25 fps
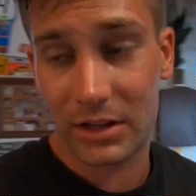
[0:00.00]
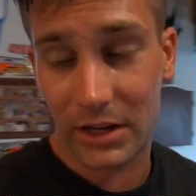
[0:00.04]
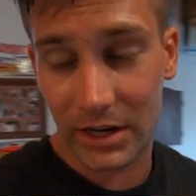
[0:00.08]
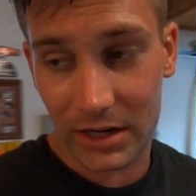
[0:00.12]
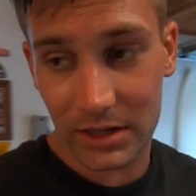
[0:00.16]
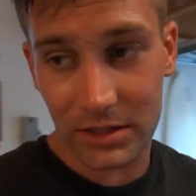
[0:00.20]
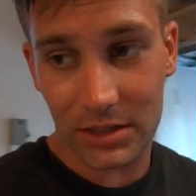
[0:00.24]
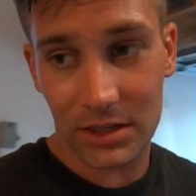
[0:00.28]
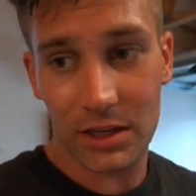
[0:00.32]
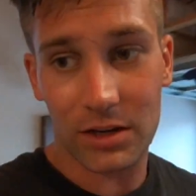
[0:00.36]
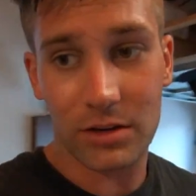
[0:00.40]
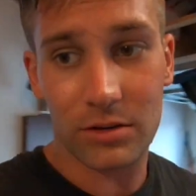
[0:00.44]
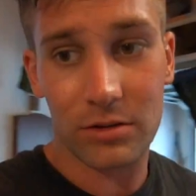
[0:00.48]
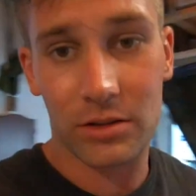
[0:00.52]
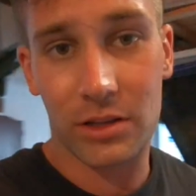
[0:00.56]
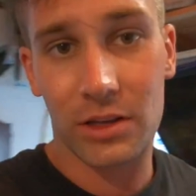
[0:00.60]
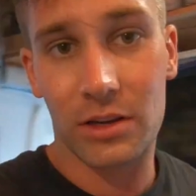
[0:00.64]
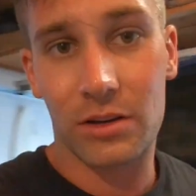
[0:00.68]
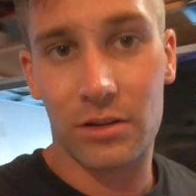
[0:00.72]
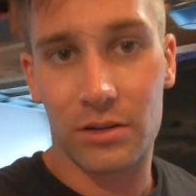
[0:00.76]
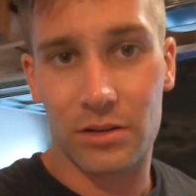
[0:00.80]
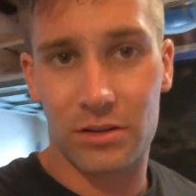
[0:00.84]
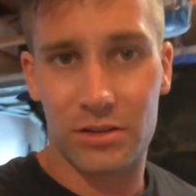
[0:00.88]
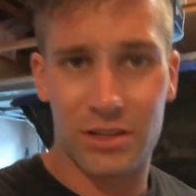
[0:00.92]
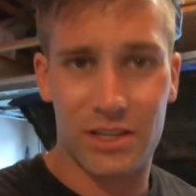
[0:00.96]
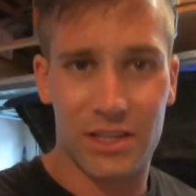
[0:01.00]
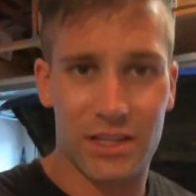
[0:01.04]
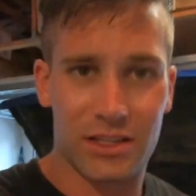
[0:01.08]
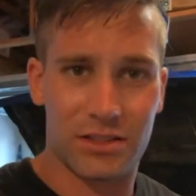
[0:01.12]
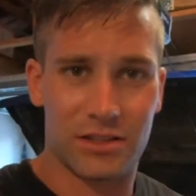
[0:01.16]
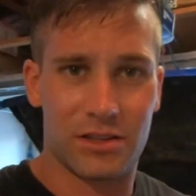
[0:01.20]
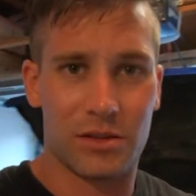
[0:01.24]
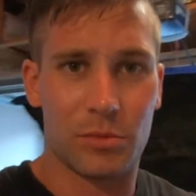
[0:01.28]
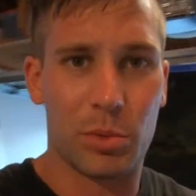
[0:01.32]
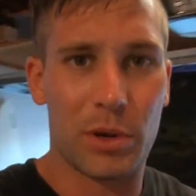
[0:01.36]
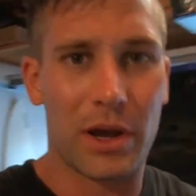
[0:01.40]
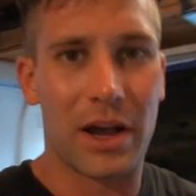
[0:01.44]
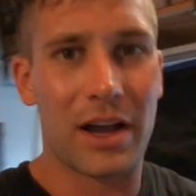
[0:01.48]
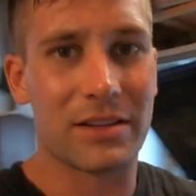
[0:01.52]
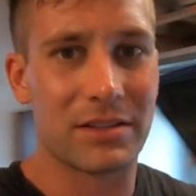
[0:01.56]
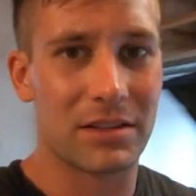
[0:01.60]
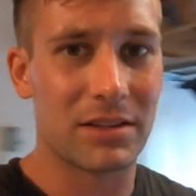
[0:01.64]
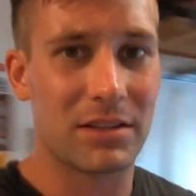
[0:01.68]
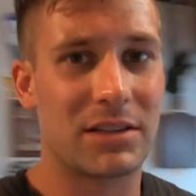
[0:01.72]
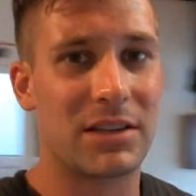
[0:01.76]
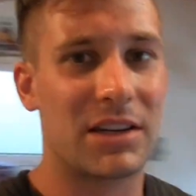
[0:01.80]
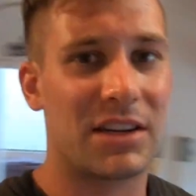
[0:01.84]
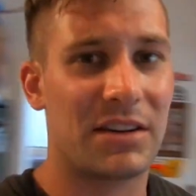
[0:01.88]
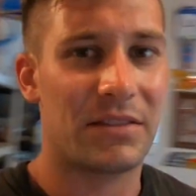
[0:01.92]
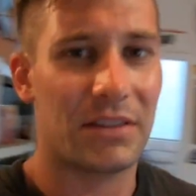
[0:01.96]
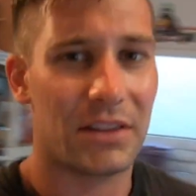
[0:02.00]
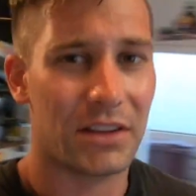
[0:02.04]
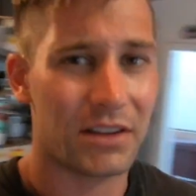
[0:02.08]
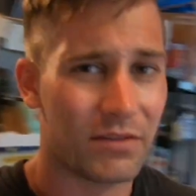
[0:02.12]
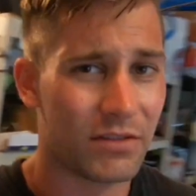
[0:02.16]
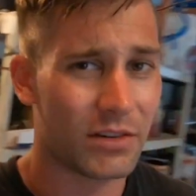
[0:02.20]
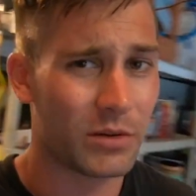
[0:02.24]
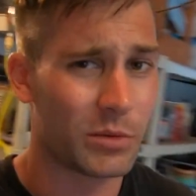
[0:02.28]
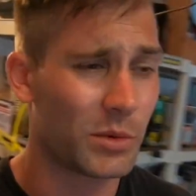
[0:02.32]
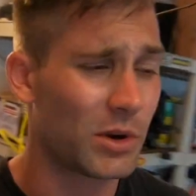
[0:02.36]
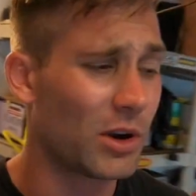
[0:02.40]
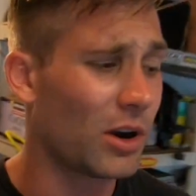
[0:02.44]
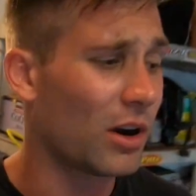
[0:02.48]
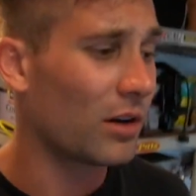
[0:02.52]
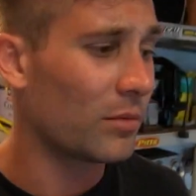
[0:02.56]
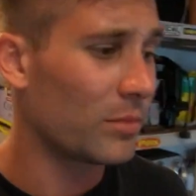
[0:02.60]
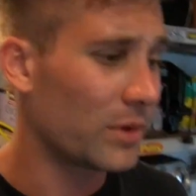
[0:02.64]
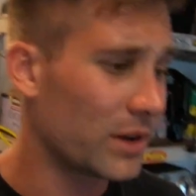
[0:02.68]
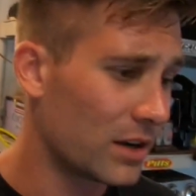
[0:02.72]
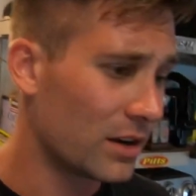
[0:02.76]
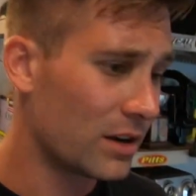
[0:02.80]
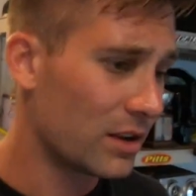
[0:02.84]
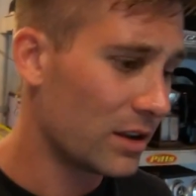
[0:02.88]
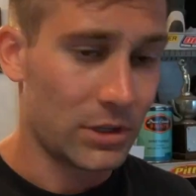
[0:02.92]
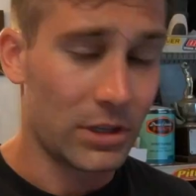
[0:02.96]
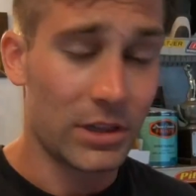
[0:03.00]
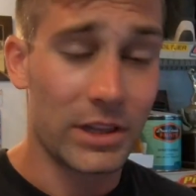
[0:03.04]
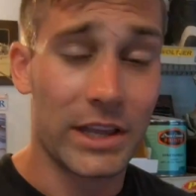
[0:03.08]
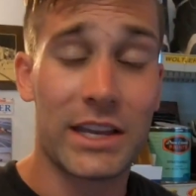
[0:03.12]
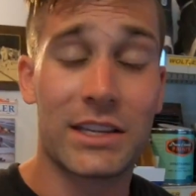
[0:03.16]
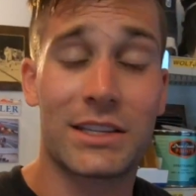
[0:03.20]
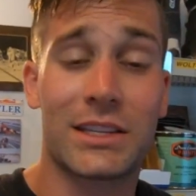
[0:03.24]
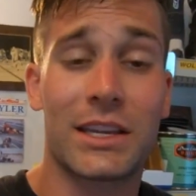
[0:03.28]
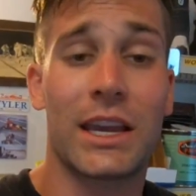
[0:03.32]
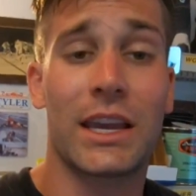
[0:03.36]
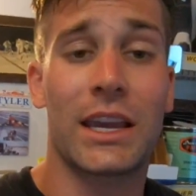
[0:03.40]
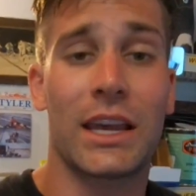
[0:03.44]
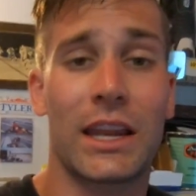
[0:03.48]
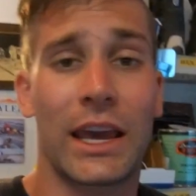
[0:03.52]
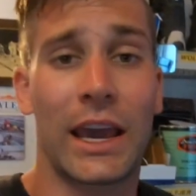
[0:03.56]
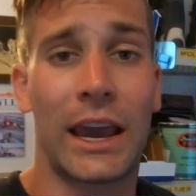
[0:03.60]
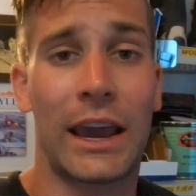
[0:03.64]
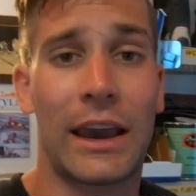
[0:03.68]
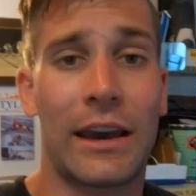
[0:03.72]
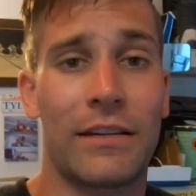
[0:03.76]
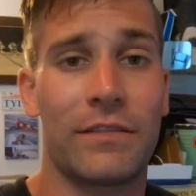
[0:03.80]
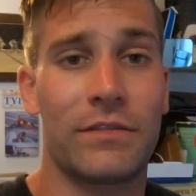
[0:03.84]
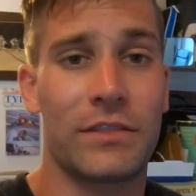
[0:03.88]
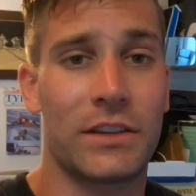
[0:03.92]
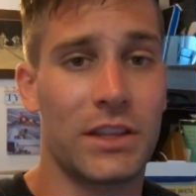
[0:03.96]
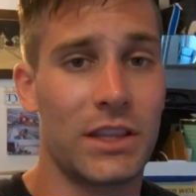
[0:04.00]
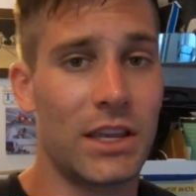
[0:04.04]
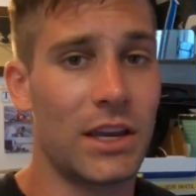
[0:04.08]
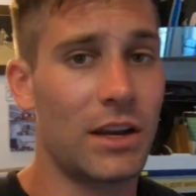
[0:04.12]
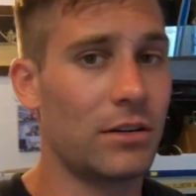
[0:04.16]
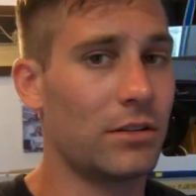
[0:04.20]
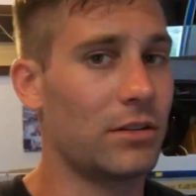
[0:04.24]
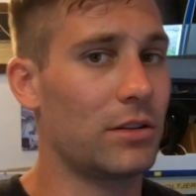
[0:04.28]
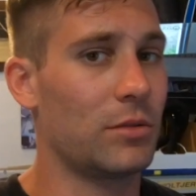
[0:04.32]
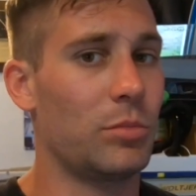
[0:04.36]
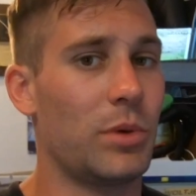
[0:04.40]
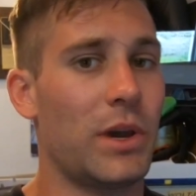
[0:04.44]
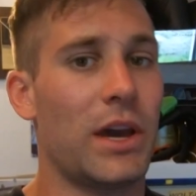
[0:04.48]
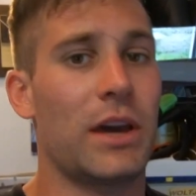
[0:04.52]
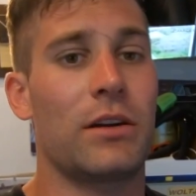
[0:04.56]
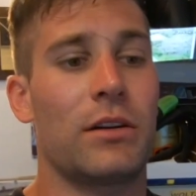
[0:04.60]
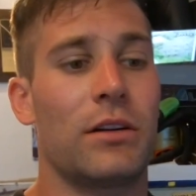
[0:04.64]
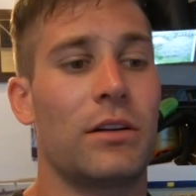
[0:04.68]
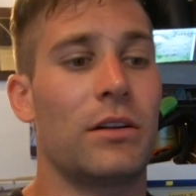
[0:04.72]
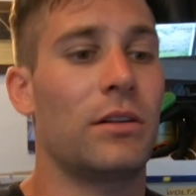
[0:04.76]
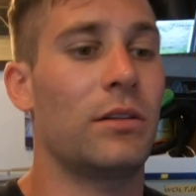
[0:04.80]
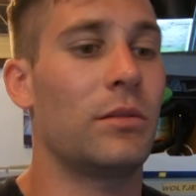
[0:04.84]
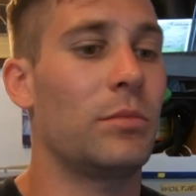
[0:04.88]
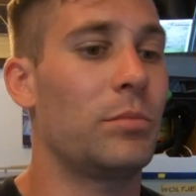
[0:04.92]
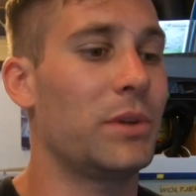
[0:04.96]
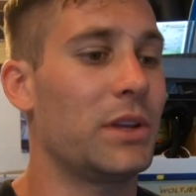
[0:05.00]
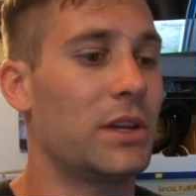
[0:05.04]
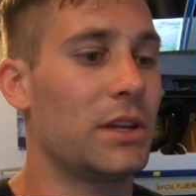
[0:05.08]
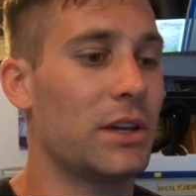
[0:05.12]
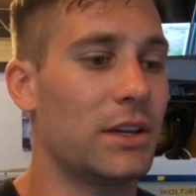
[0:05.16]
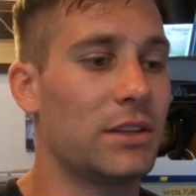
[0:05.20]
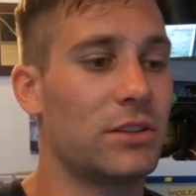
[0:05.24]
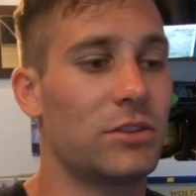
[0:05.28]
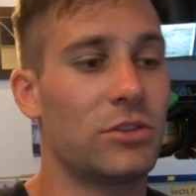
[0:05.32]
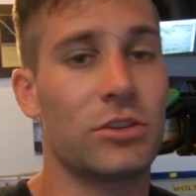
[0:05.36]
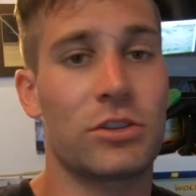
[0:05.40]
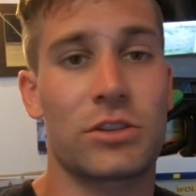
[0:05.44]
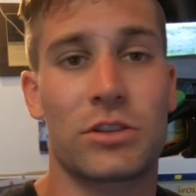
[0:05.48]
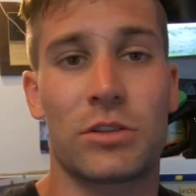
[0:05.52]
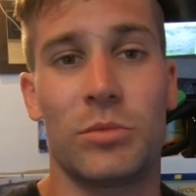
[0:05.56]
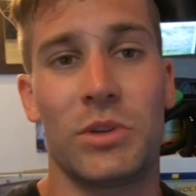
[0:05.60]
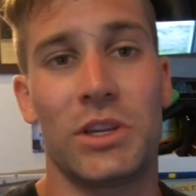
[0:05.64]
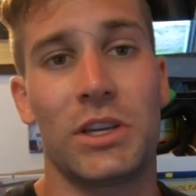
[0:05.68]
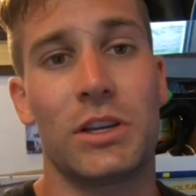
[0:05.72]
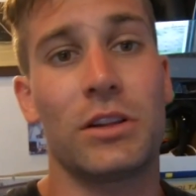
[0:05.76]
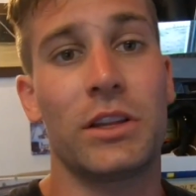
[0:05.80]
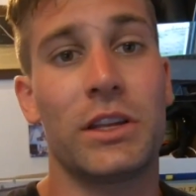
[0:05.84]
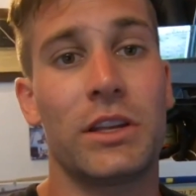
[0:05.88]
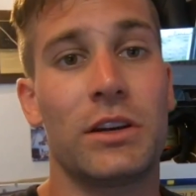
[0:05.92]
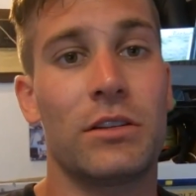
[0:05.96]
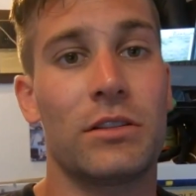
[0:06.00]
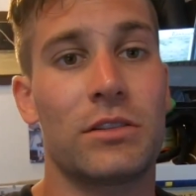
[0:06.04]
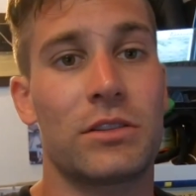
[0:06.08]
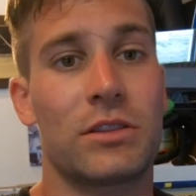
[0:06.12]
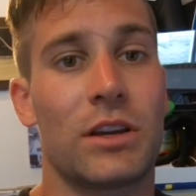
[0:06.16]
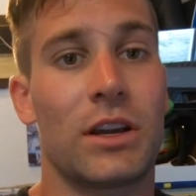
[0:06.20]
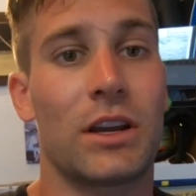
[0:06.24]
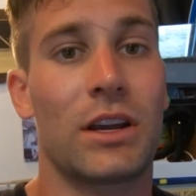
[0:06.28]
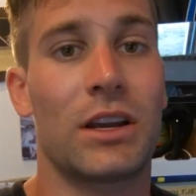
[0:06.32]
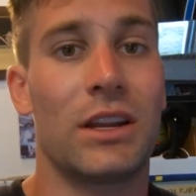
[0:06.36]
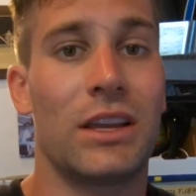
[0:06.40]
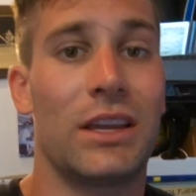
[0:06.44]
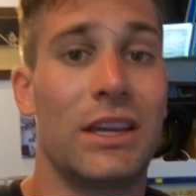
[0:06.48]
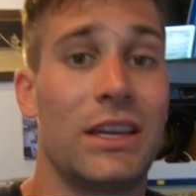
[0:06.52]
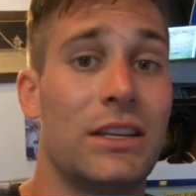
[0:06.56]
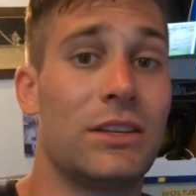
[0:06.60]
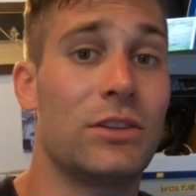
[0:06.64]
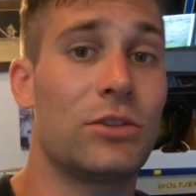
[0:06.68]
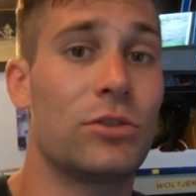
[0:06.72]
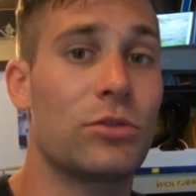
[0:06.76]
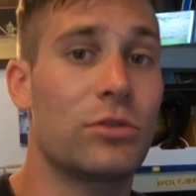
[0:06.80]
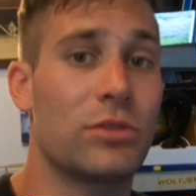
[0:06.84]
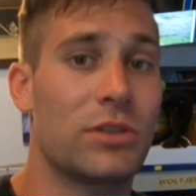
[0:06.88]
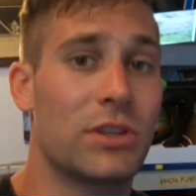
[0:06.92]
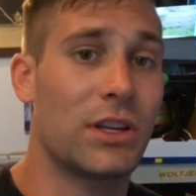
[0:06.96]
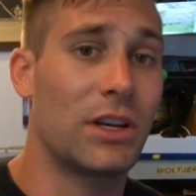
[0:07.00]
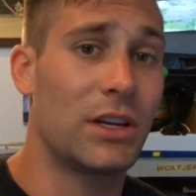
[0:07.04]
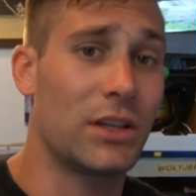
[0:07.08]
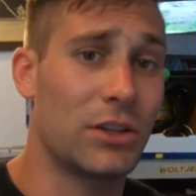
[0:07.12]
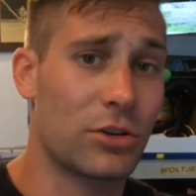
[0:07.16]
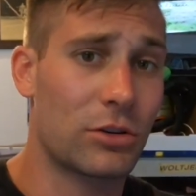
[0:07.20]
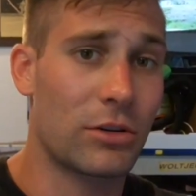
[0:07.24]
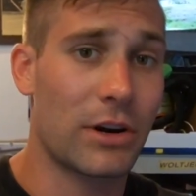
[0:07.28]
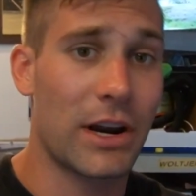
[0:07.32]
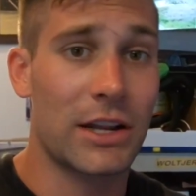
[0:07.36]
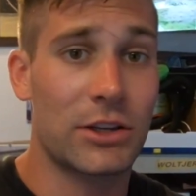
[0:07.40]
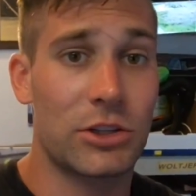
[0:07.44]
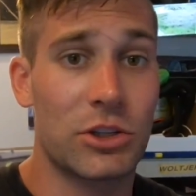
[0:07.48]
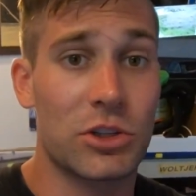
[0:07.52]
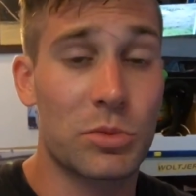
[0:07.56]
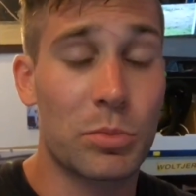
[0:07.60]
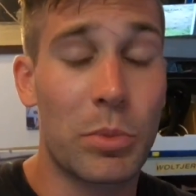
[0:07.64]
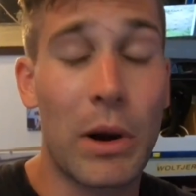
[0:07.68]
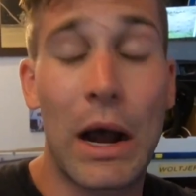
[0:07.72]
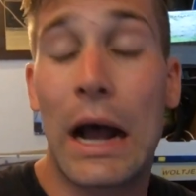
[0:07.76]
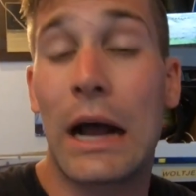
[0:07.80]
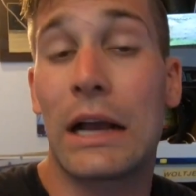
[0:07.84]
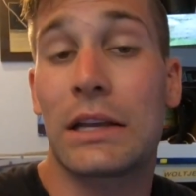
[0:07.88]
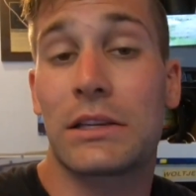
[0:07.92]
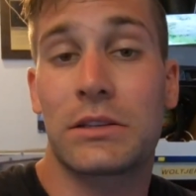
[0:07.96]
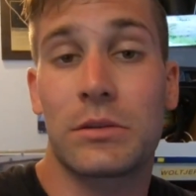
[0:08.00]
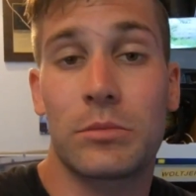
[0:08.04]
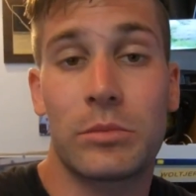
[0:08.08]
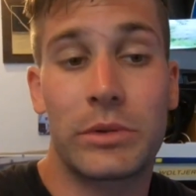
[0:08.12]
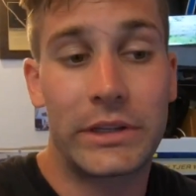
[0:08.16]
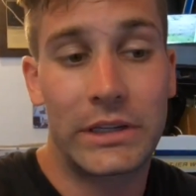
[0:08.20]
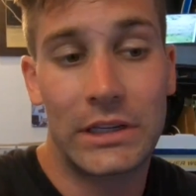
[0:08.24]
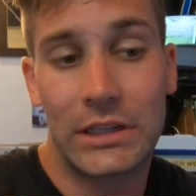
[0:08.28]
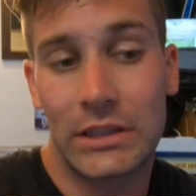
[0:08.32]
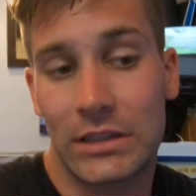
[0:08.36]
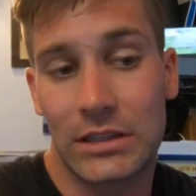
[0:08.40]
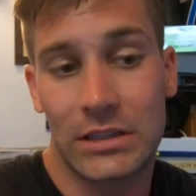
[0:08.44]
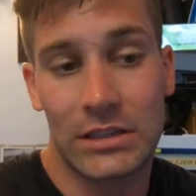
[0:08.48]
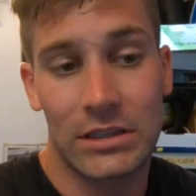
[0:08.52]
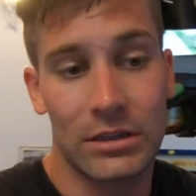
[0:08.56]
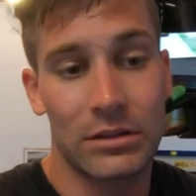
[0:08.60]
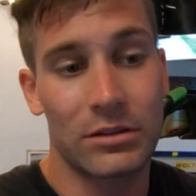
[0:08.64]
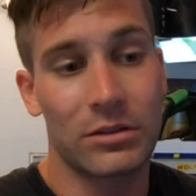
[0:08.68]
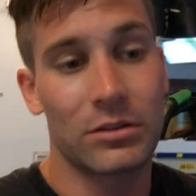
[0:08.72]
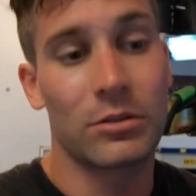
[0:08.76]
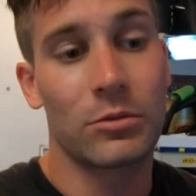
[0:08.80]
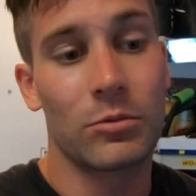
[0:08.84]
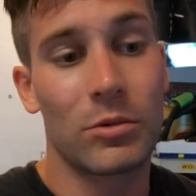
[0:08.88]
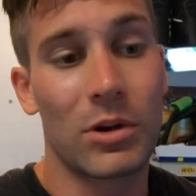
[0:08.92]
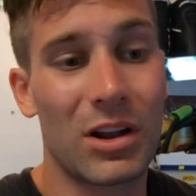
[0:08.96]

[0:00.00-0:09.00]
like I said earlier, gets deposits and everything from carbon. The less I can have in there, the better, because it's just gonna be cleaner. It's not gonna induce any scratches possibly in the cylinder